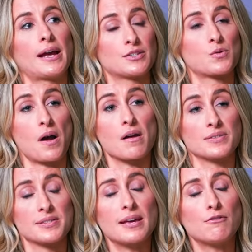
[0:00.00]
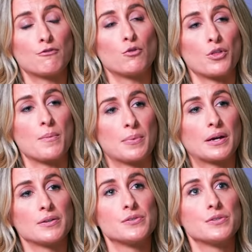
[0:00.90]
it's quite unsafe for them
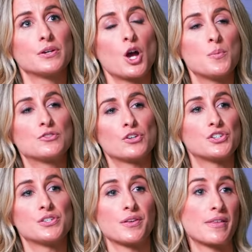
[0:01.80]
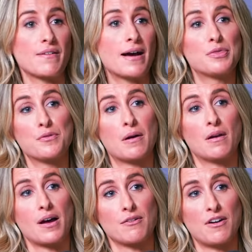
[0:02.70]
because the coping strategies that they've had throughout
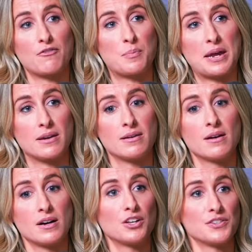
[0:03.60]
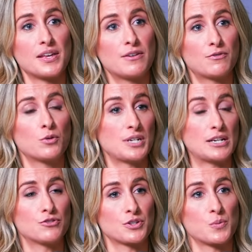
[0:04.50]
life have been unsafe or
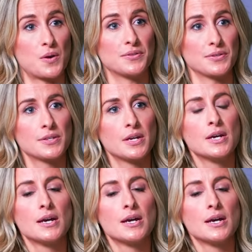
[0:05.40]
dangerous ones.